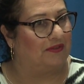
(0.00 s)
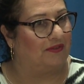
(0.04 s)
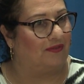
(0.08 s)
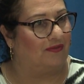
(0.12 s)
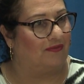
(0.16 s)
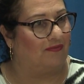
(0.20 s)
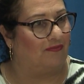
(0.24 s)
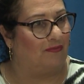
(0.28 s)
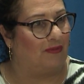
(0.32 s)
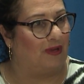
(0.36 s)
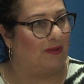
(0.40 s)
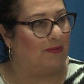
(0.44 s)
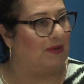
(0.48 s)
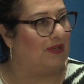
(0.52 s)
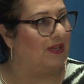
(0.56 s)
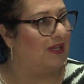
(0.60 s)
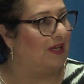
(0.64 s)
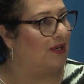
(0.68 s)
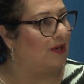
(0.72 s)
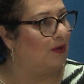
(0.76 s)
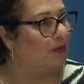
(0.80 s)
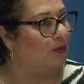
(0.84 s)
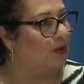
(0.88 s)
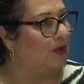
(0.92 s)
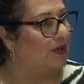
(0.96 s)
maybe like
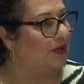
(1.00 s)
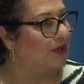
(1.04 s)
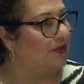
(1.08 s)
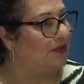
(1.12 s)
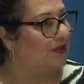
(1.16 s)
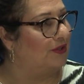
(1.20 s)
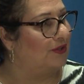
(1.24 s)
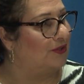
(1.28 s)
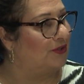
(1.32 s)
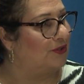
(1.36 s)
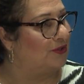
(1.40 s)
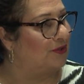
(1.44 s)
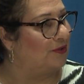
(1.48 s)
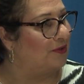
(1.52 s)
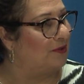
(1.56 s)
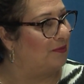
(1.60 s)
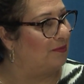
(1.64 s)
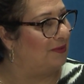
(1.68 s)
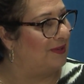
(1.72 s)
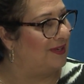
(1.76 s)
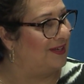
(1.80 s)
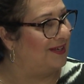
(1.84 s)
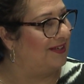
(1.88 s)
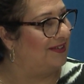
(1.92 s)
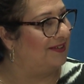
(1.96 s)
a woulda, coulda, shoulda
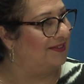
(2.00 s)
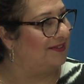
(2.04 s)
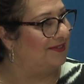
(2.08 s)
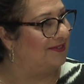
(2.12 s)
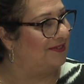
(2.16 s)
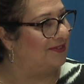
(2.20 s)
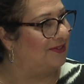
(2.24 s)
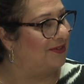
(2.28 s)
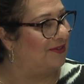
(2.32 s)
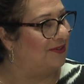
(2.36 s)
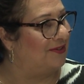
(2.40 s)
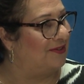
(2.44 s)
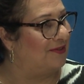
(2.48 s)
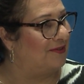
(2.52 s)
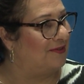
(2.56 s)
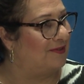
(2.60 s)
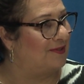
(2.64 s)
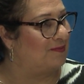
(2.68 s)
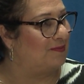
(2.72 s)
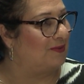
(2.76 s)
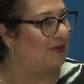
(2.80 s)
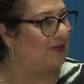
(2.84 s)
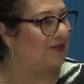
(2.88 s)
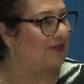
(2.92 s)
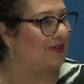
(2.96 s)
piece,
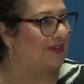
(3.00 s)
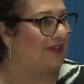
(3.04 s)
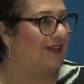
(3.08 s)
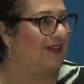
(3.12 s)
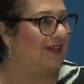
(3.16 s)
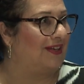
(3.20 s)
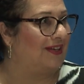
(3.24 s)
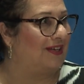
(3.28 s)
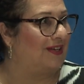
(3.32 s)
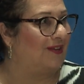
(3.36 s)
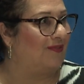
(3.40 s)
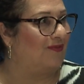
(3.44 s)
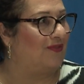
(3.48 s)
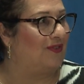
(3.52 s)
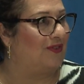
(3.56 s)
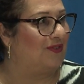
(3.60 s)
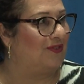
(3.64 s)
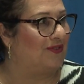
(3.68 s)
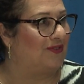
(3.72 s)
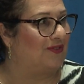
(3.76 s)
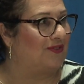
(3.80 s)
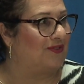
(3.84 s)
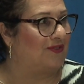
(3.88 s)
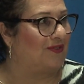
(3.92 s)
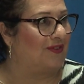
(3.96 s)
especially like if they're
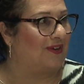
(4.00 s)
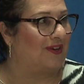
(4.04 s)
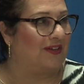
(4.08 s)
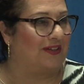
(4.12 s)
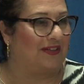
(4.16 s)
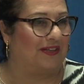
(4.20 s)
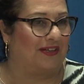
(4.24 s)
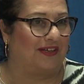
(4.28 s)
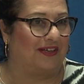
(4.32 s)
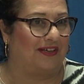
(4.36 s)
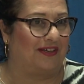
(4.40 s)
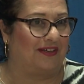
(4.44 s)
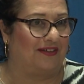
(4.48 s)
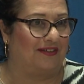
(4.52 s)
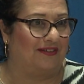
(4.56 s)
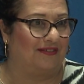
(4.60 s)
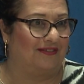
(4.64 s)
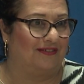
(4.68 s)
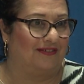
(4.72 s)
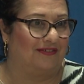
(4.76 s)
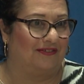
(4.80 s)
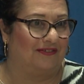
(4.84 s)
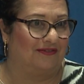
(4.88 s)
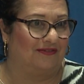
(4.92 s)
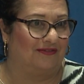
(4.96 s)
just trying to like
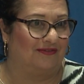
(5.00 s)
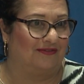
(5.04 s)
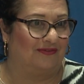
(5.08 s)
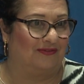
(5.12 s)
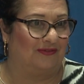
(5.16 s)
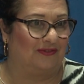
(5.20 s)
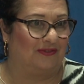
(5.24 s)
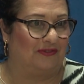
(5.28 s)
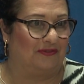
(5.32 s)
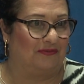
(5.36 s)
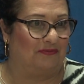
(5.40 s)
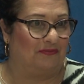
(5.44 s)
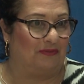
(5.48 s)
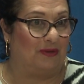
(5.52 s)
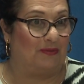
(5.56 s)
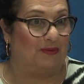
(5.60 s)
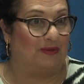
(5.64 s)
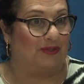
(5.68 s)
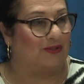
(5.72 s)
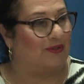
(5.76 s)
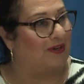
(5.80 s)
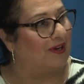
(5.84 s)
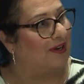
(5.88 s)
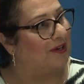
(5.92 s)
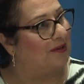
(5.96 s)
maybe
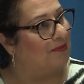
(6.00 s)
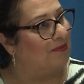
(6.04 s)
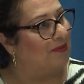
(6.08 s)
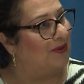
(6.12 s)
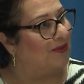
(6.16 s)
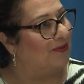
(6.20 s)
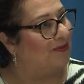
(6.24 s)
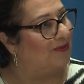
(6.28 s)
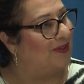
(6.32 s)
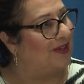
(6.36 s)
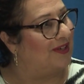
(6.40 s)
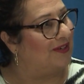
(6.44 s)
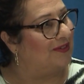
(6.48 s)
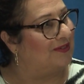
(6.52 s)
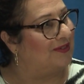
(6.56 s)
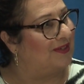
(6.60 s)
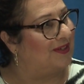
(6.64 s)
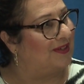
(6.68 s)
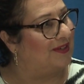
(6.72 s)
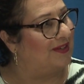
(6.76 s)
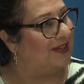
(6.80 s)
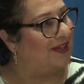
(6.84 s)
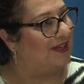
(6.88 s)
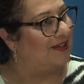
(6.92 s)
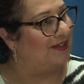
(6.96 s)
talk about things
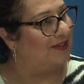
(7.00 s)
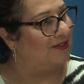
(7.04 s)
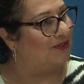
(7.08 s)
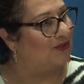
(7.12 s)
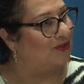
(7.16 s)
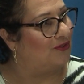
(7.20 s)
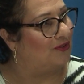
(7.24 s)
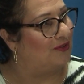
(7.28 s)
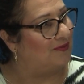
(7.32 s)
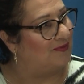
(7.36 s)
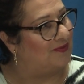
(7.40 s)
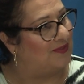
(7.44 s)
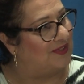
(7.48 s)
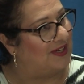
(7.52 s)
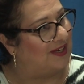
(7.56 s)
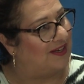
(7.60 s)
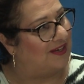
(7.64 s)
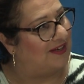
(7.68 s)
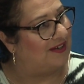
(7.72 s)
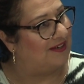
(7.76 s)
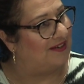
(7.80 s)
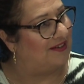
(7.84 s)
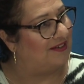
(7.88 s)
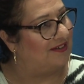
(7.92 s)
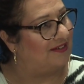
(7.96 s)
that they should have
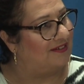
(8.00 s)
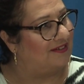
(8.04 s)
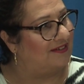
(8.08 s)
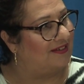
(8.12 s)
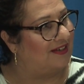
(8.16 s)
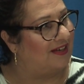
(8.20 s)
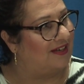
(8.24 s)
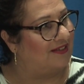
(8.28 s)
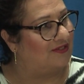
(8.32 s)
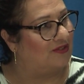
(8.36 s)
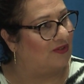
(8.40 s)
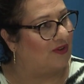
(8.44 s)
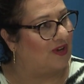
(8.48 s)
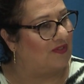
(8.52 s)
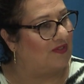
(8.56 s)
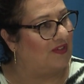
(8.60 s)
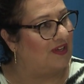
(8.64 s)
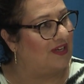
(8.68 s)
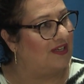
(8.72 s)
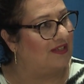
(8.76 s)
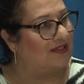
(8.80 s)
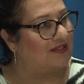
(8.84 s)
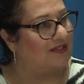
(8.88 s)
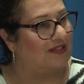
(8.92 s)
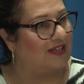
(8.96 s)
done. And so I think
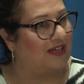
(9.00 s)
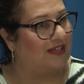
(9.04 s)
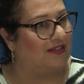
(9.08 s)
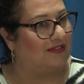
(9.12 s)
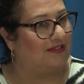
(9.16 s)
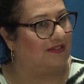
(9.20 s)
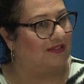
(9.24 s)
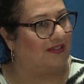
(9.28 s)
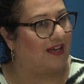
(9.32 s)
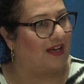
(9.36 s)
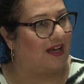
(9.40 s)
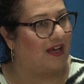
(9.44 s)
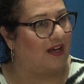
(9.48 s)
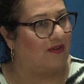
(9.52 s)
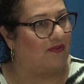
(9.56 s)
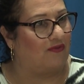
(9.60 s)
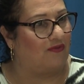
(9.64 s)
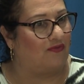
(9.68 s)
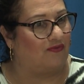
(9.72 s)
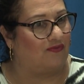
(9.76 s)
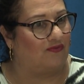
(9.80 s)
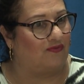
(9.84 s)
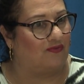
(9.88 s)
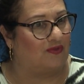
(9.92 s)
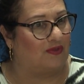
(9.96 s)
it's nice to have
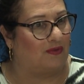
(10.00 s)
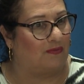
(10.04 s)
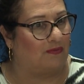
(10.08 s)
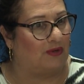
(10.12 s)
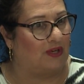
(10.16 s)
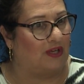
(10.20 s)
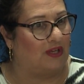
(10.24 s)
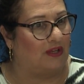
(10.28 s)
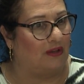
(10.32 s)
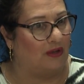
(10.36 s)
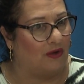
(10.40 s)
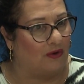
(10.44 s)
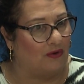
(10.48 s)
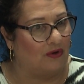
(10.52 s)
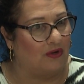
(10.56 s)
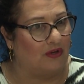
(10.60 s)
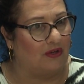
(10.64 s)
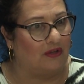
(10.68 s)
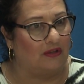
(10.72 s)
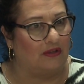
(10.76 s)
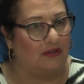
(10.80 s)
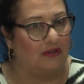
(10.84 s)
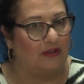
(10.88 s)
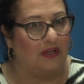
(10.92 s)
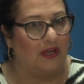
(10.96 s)
somebody local,